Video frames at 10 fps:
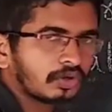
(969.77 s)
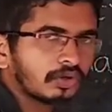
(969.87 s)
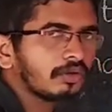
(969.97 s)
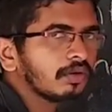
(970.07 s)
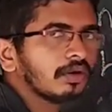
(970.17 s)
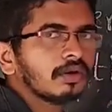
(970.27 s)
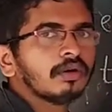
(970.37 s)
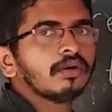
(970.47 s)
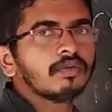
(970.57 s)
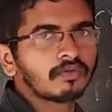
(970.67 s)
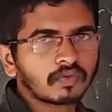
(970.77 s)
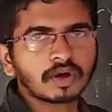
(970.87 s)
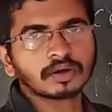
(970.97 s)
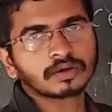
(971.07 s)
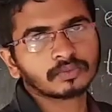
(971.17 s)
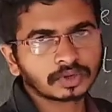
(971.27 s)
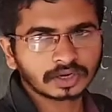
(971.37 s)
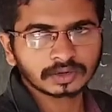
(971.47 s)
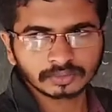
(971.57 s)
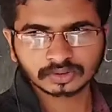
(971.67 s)
to walk, we are
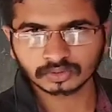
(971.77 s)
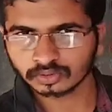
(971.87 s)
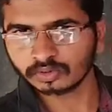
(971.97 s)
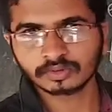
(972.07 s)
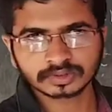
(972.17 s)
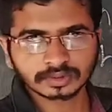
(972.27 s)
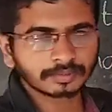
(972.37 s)
unable to go some